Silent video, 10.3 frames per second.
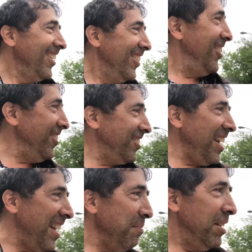There's
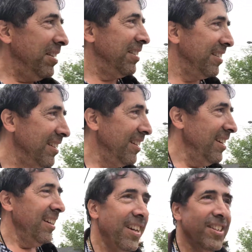Sam.
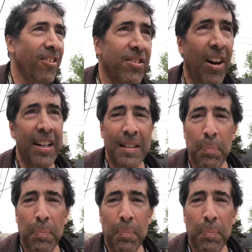He's always riding his